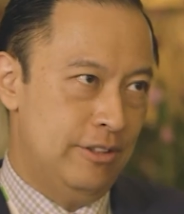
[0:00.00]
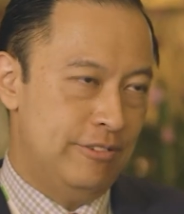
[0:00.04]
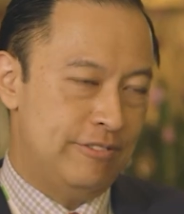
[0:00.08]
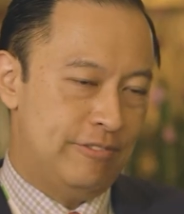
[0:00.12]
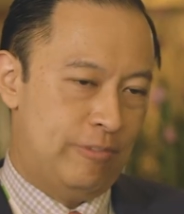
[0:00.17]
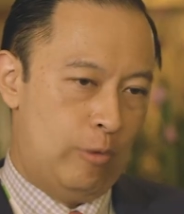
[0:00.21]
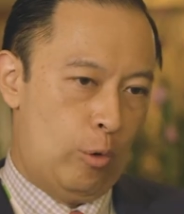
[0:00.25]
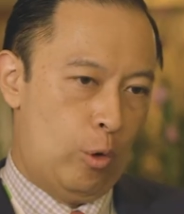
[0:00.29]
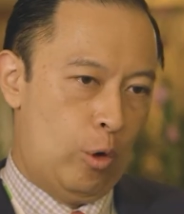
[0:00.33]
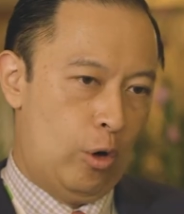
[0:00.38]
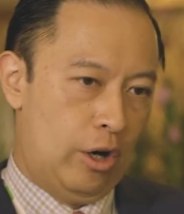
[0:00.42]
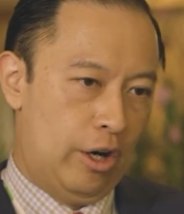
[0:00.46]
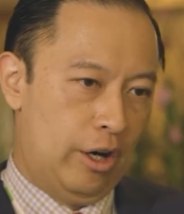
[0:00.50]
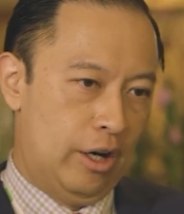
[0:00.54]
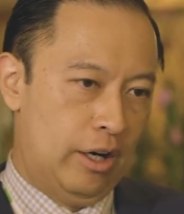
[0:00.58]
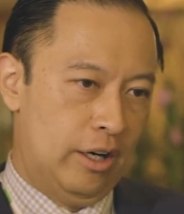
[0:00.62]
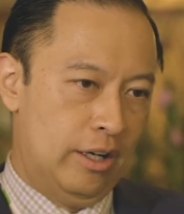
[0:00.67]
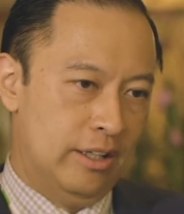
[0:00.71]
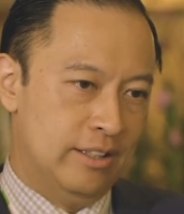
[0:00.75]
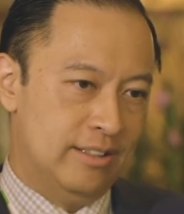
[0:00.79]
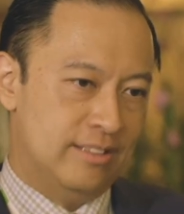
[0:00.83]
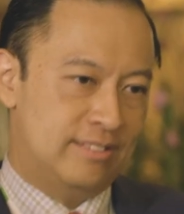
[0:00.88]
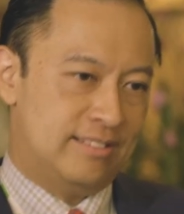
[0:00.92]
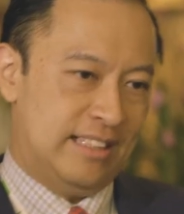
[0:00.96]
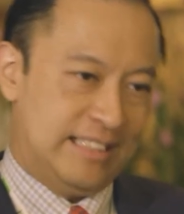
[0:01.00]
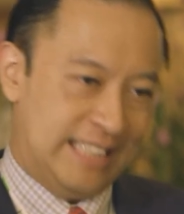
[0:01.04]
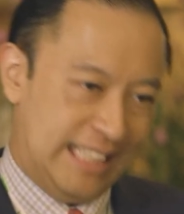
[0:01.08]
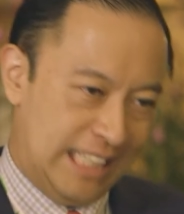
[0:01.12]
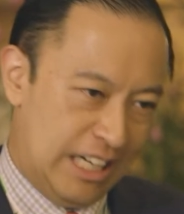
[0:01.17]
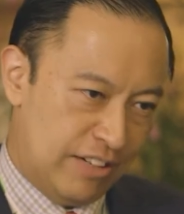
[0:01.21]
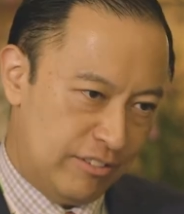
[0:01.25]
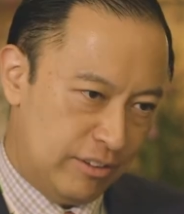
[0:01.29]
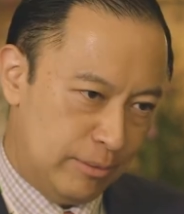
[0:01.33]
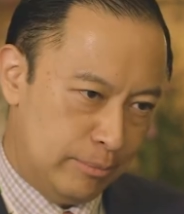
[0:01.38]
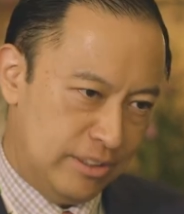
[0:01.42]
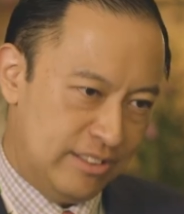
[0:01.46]
for city
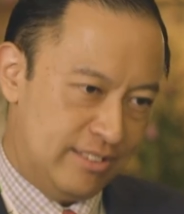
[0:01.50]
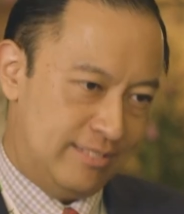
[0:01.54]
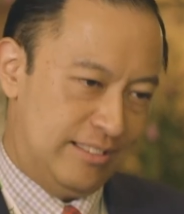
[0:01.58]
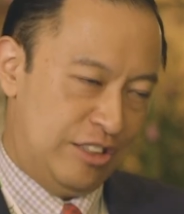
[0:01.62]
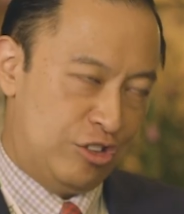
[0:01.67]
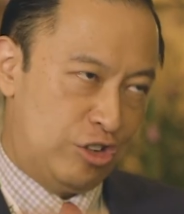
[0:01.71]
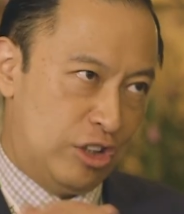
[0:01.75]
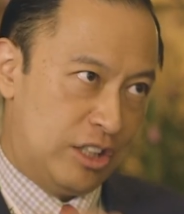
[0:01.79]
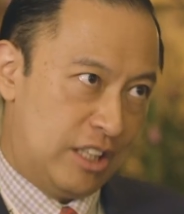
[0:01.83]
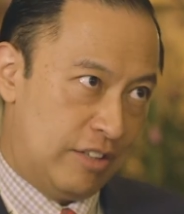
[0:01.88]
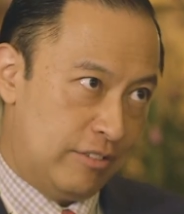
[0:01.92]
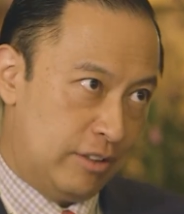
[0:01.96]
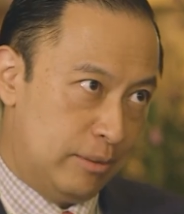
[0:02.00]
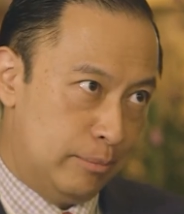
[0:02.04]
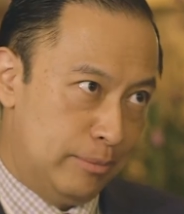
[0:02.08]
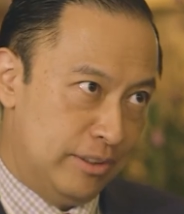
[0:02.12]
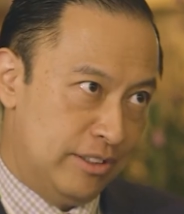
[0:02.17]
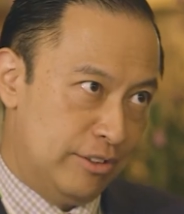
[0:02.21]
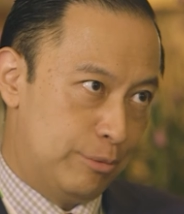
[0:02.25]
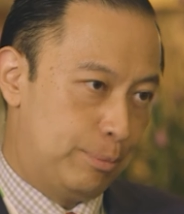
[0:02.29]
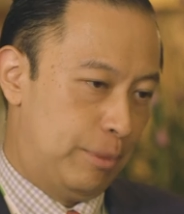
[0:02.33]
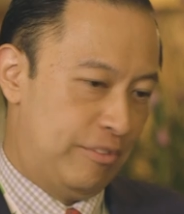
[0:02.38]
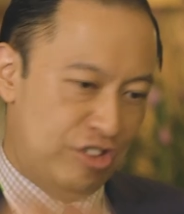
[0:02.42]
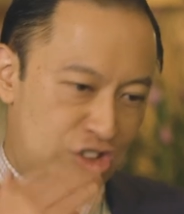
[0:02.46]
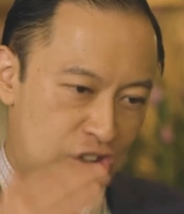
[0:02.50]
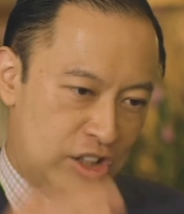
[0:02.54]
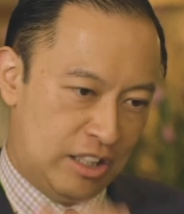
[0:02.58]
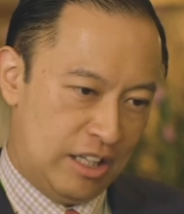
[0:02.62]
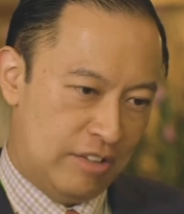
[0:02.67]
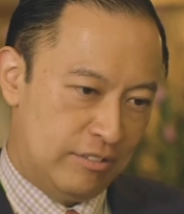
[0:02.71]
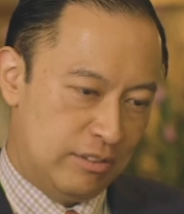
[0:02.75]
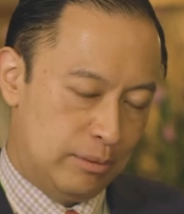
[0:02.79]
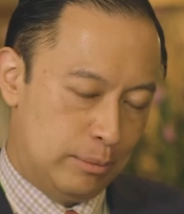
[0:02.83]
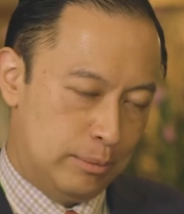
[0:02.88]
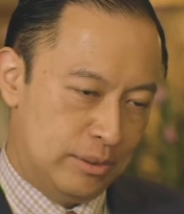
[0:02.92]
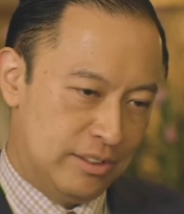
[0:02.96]
governments, district governments, provincial
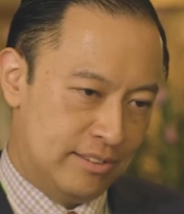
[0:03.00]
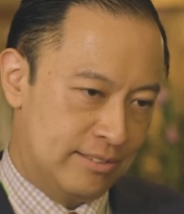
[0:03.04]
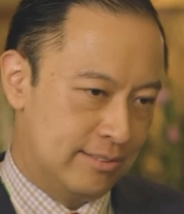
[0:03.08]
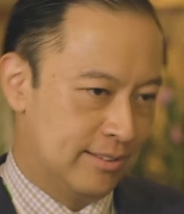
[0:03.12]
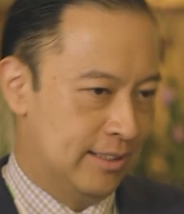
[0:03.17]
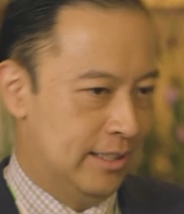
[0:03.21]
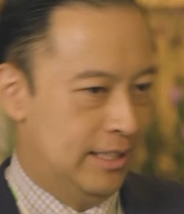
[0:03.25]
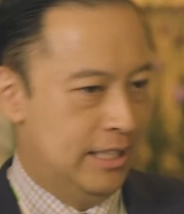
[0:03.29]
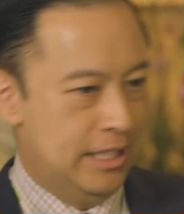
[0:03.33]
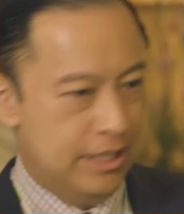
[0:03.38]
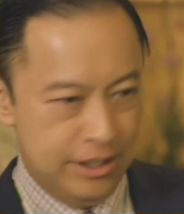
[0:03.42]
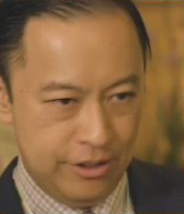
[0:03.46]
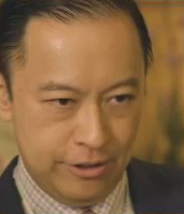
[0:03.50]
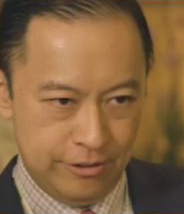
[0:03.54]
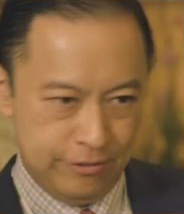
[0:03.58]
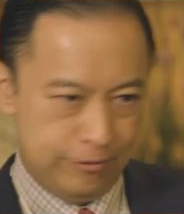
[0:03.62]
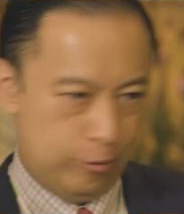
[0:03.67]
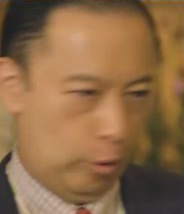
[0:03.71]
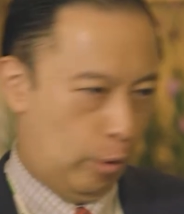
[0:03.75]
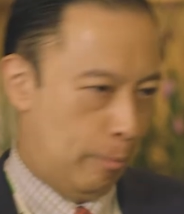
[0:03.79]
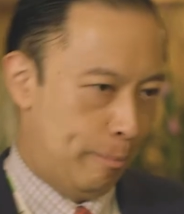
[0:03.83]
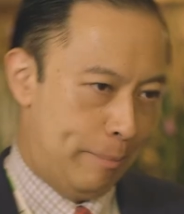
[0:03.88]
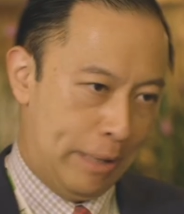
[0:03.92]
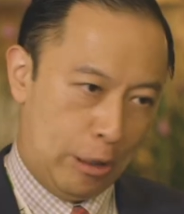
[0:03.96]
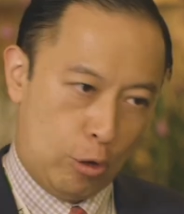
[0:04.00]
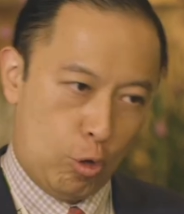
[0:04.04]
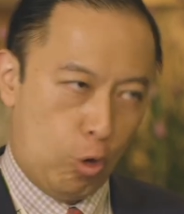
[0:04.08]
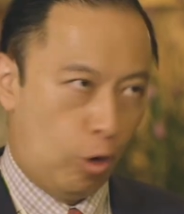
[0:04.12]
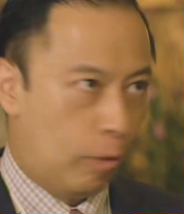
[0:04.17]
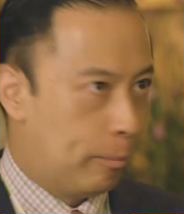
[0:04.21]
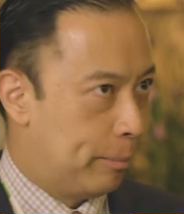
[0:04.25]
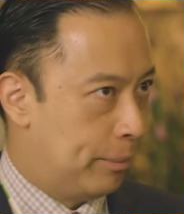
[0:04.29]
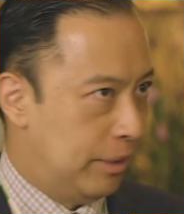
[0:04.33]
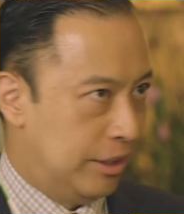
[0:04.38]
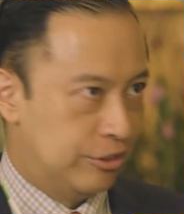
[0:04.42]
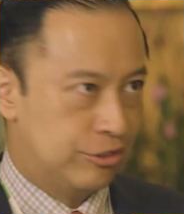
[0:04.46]
governments, for big
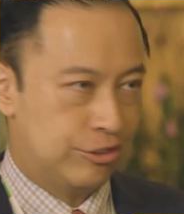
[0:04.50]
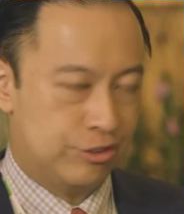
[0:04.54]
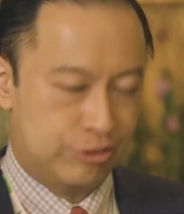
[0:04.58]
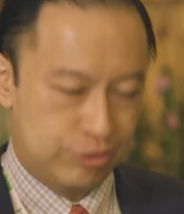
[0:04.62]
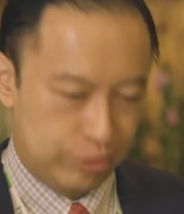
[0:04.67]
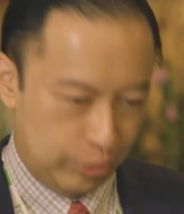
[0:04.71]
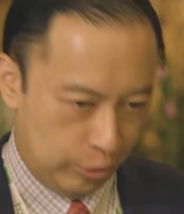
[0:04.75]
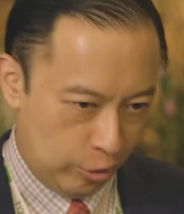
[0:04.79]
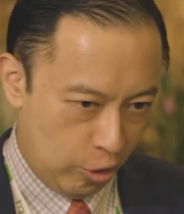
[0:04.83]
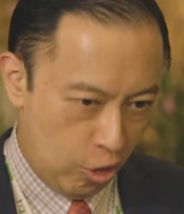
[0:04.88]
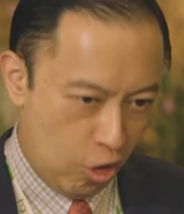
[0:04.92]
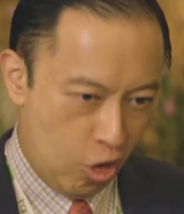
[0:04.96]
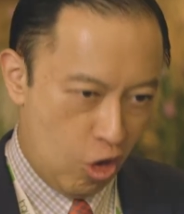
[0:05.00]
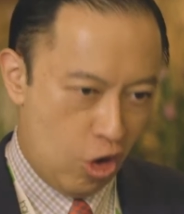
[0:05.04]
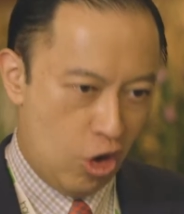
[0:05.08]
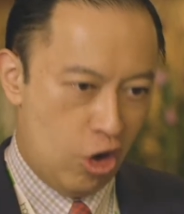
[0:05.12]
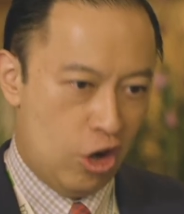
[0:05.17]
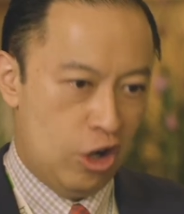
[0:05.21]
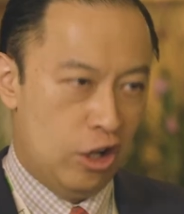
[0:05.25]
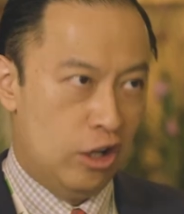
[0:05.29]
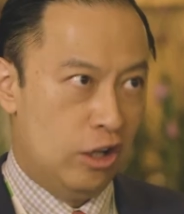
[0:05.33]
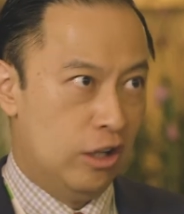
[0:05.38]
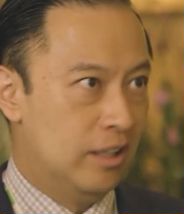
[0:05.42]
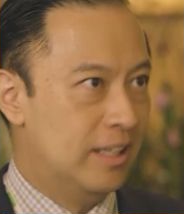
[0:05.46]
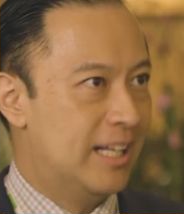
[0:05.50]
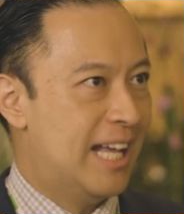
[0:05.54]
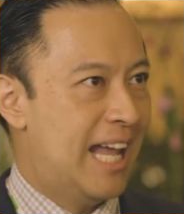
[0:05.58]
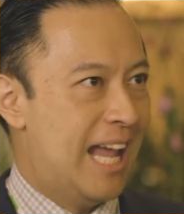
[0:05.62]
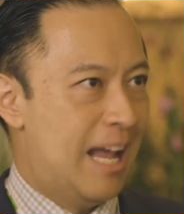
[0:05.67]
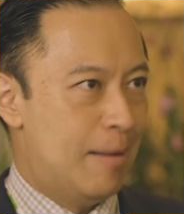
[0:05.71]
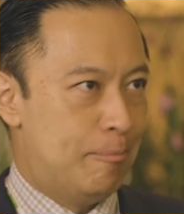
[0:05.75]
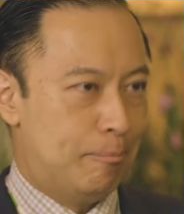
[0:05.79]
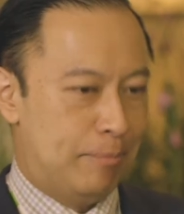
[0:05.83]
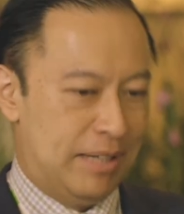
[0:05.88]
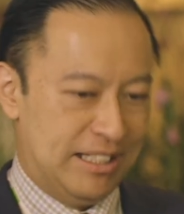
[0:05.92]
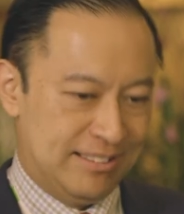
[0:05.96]
corporates to all
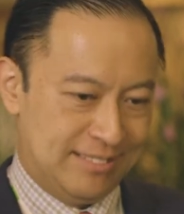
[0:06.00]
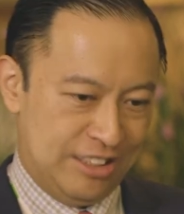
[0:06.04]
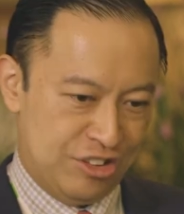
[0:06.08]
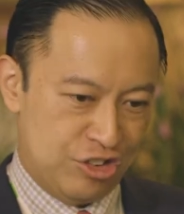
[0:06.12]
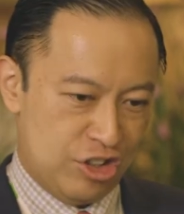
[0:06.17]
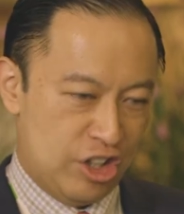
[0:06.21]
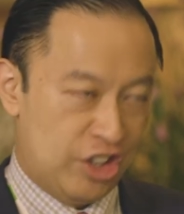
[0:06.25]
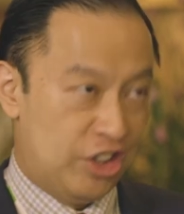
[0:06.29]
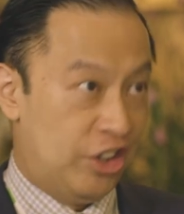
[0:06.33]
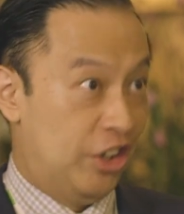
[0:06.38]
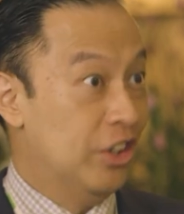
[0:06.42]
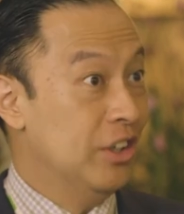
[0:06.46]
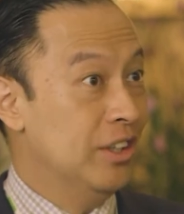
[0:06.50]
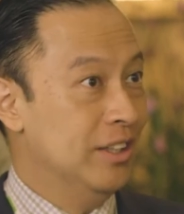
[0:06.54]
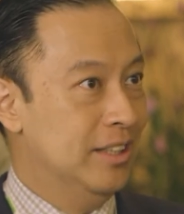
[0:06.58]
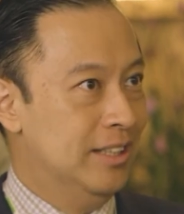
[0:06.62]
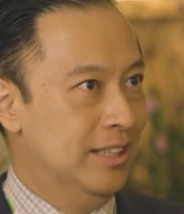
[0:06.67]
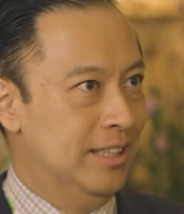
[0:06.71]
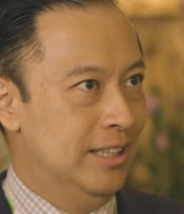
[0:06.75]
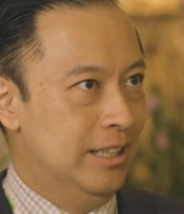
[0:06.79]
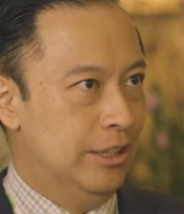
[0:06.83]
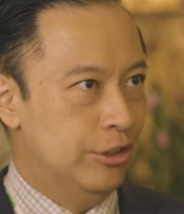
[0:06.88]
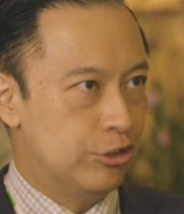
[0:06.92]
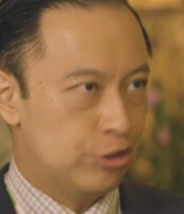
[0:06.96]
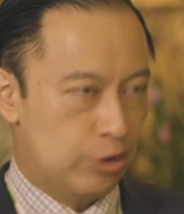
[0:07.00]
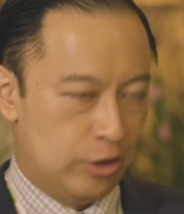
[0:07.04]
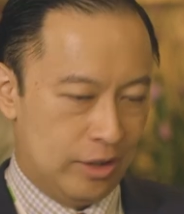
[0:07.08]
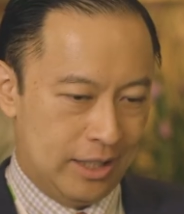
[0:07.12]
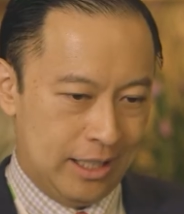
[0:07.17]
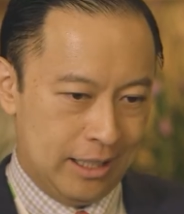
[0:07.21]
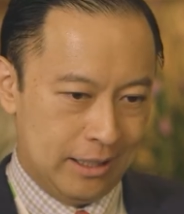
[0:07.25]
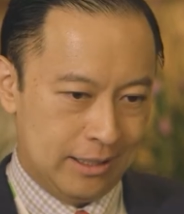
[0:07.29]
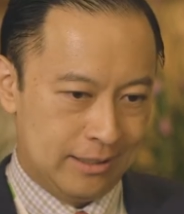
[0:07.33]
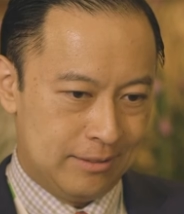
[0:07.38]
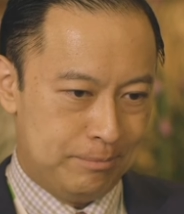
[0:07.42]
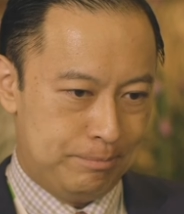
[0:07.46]
embrace each other so
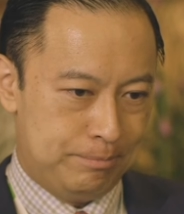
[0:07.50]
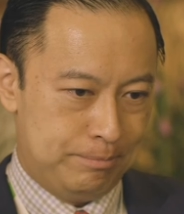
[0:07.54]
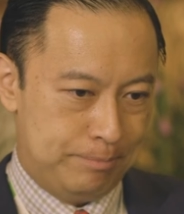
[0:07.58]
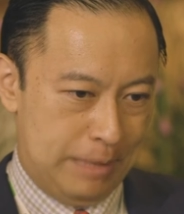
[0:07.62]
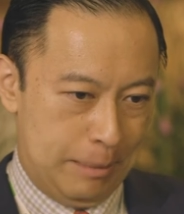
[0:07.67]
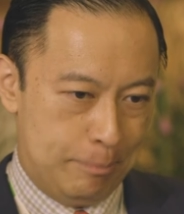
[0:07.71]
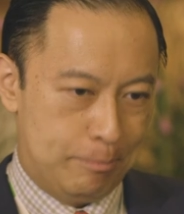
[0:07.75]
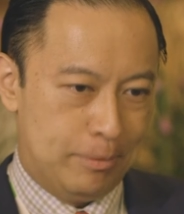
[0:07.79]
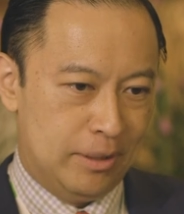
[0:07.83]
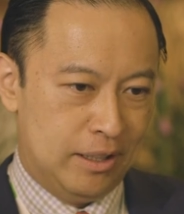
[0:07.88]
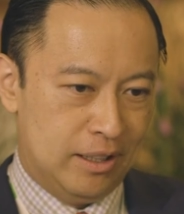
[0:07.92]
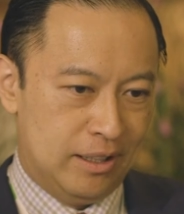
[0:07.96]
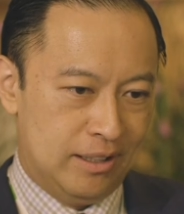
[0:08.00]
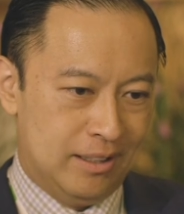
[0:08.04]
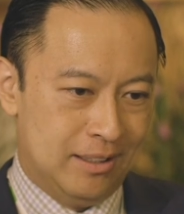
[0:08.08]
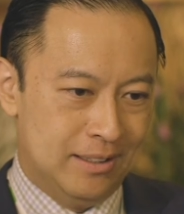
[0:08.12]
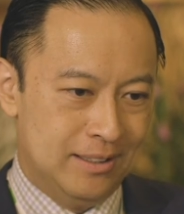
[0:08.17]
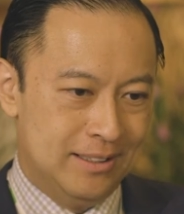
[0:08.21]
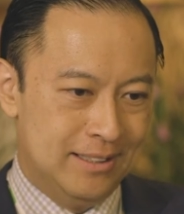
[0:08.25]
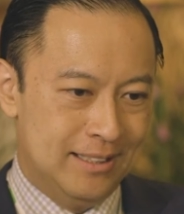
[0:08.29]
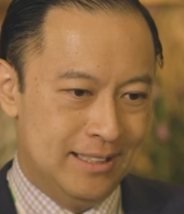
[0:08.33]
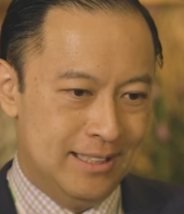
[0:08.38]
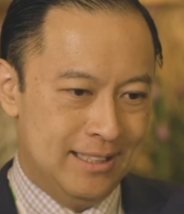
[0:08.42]
that people